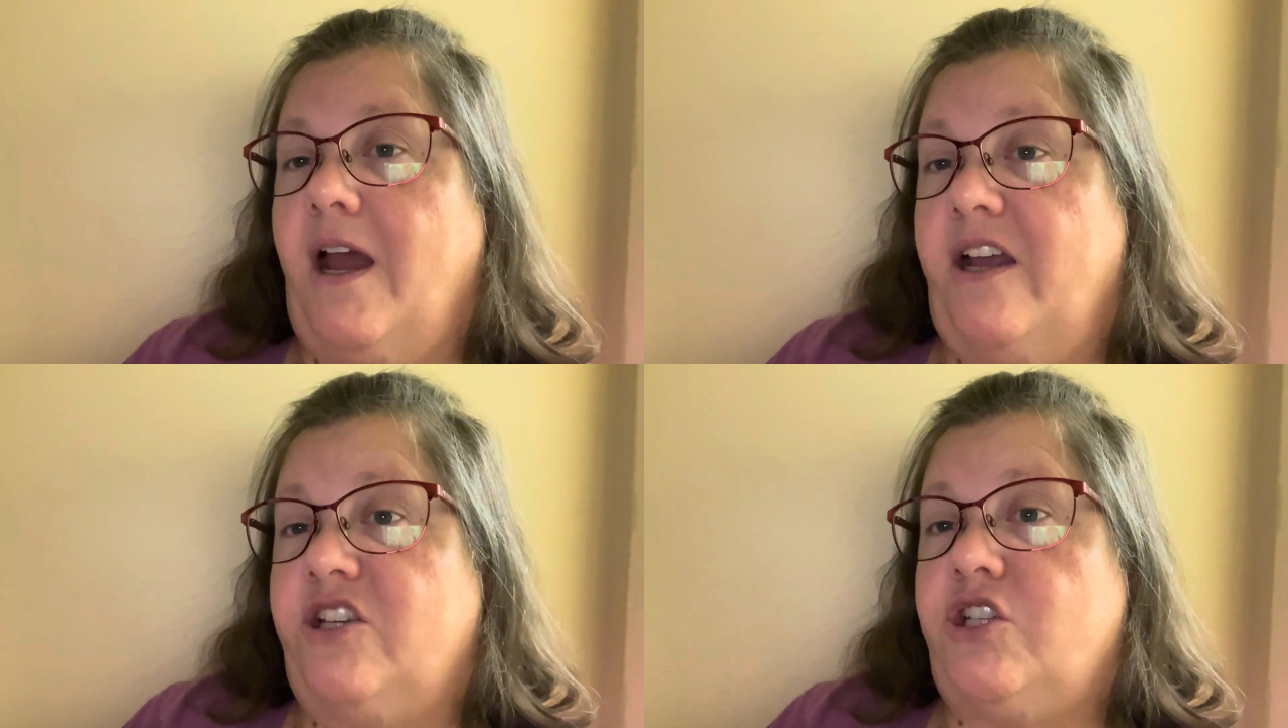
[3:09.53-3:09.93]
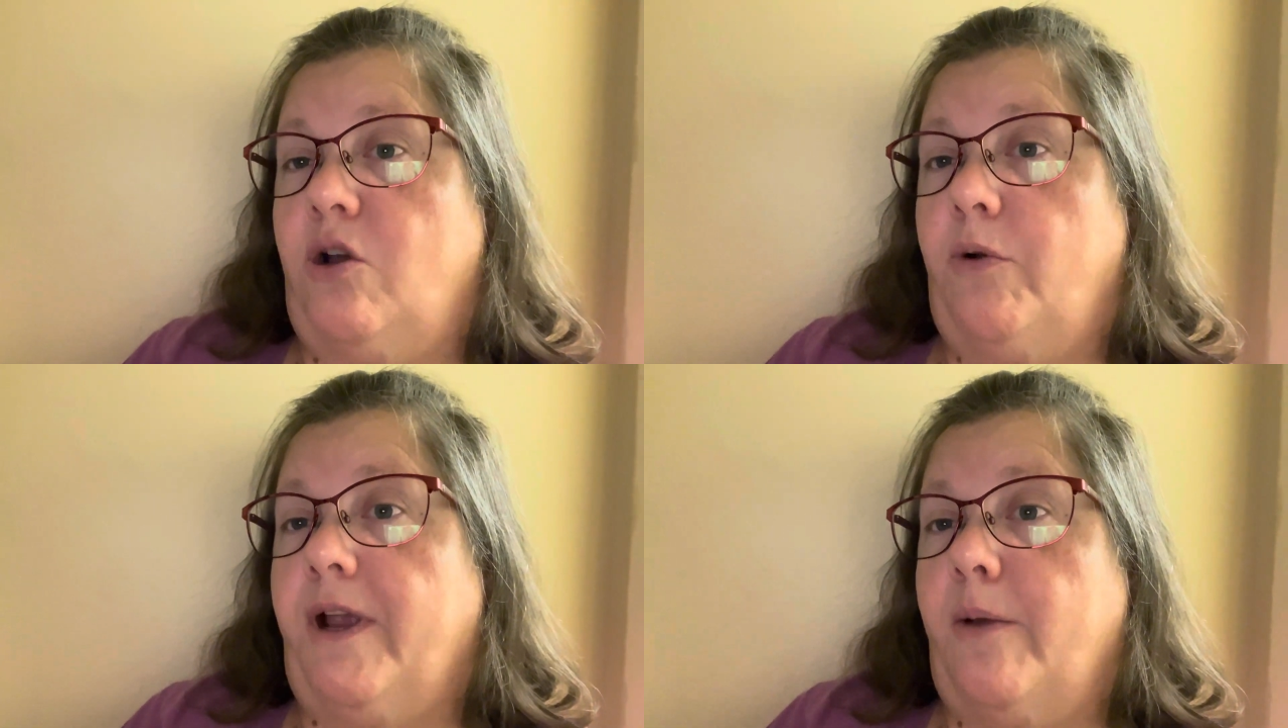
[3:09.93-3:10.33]
is
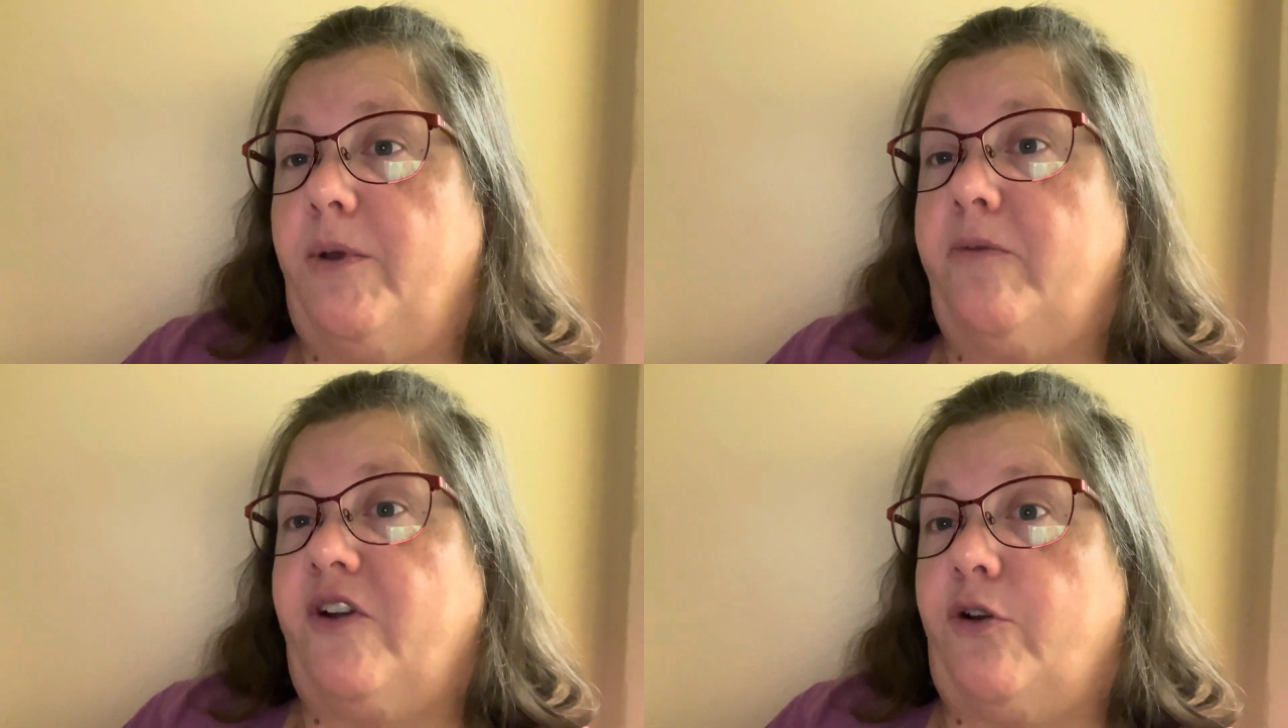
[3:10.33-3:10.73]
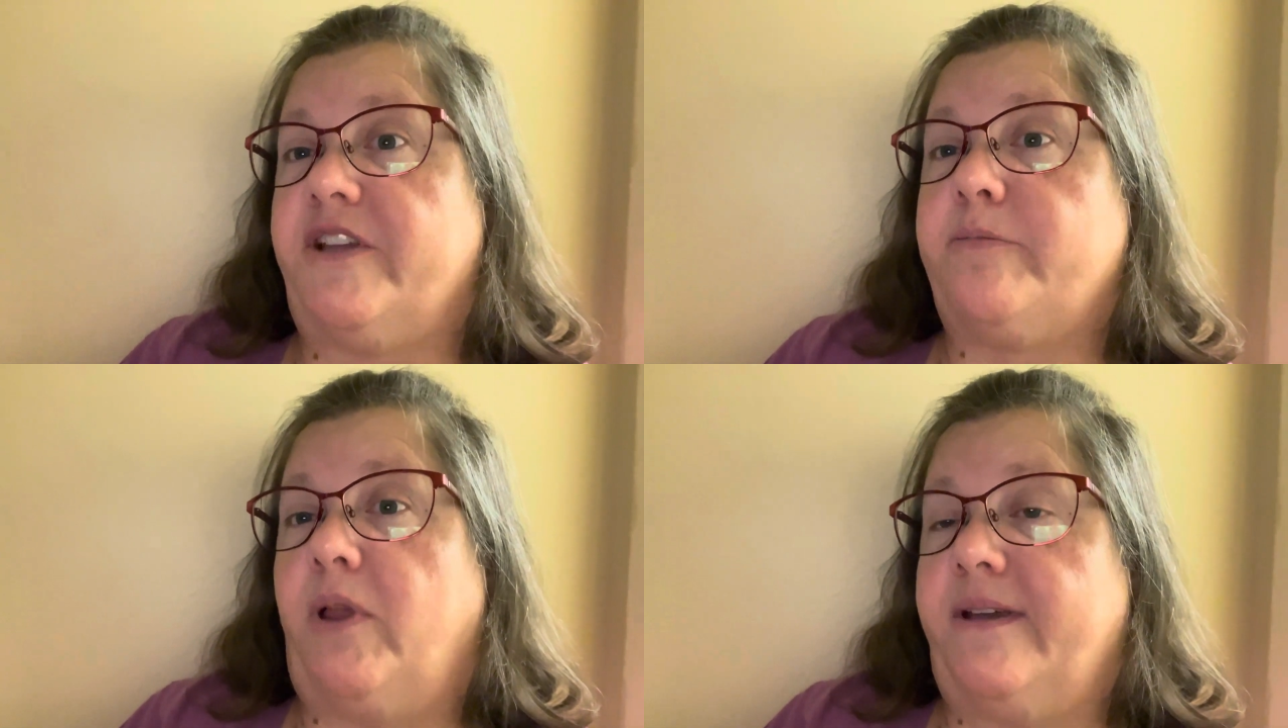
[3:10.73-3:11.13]
showing up in
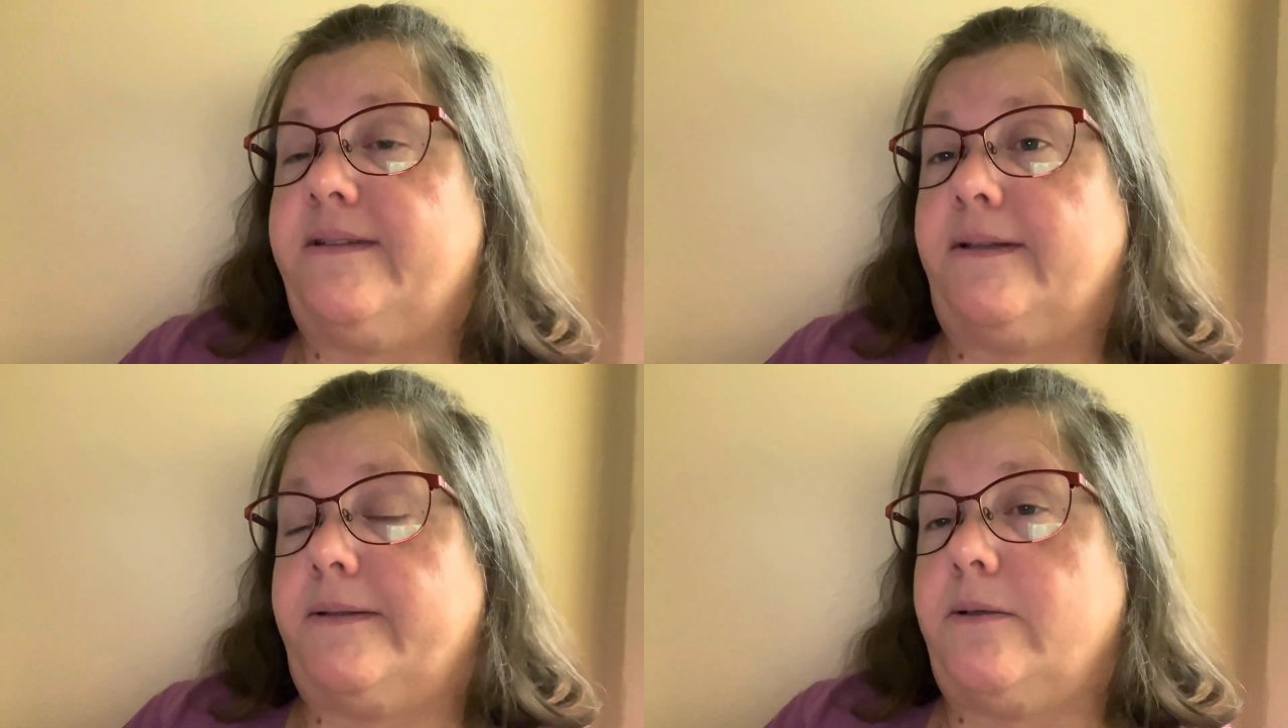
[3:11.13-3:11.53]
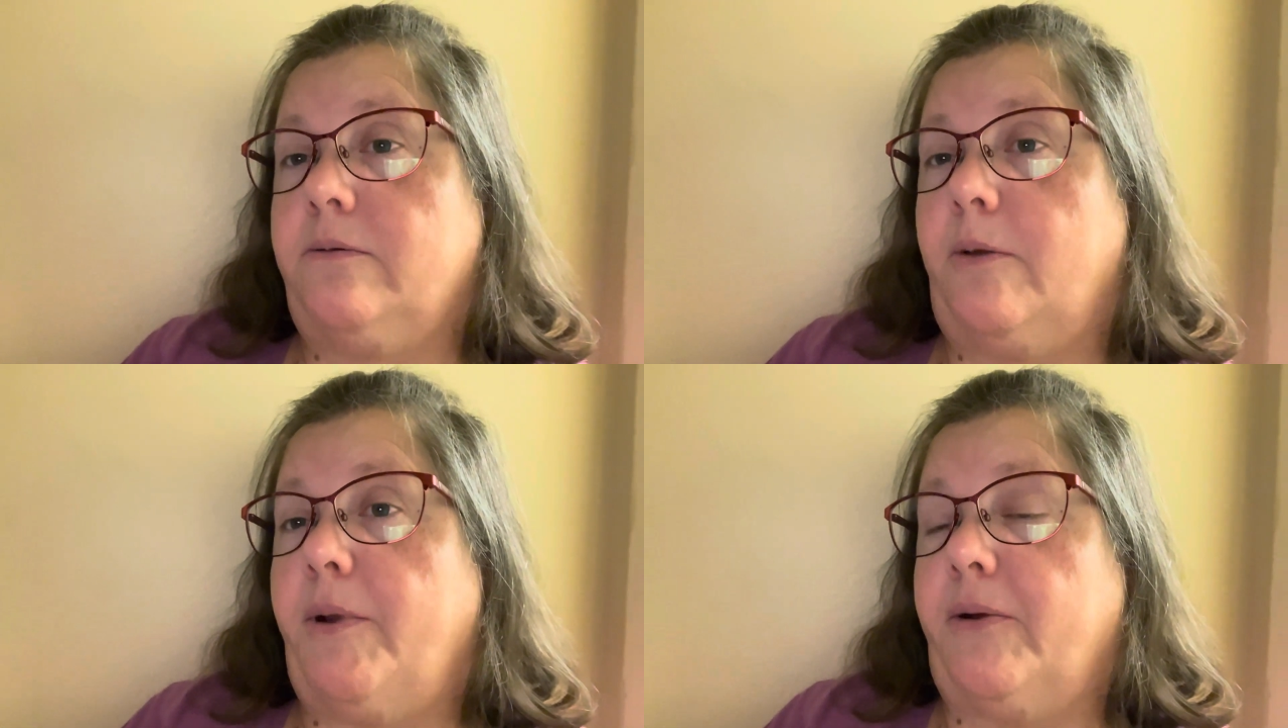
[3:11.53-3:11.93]
various places
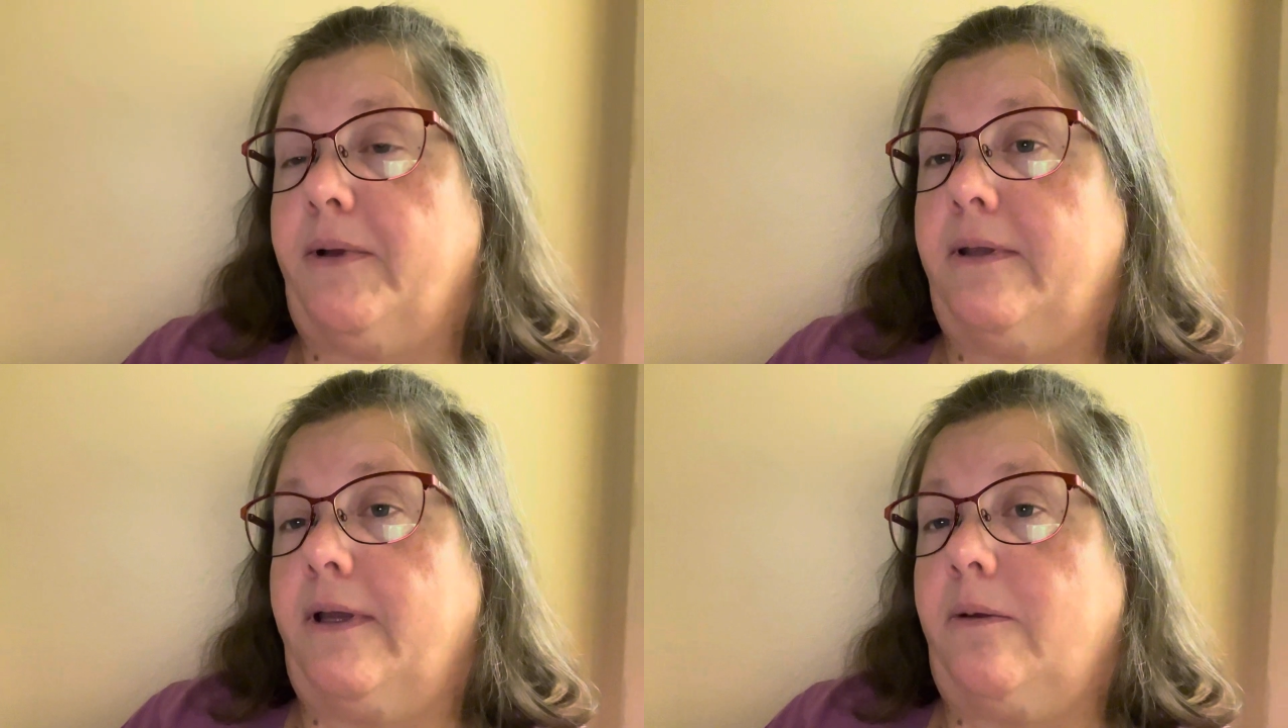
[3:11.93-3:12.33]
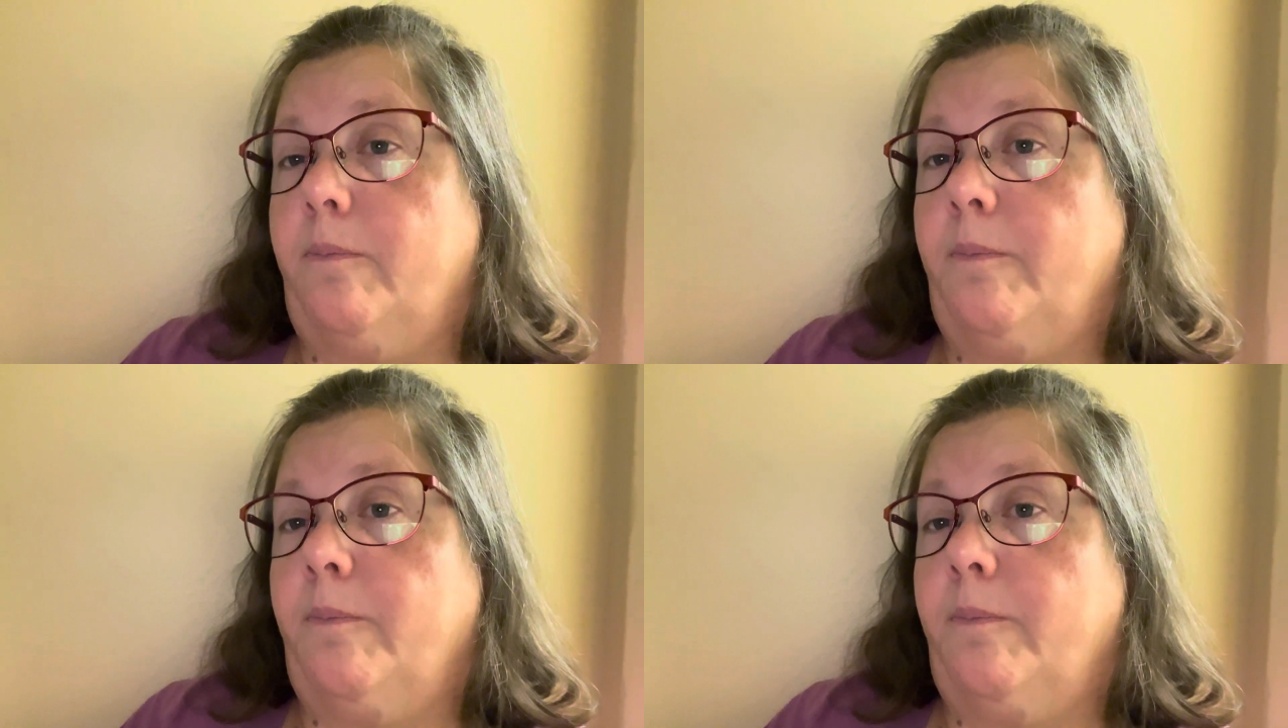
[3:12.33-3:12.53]
apparently.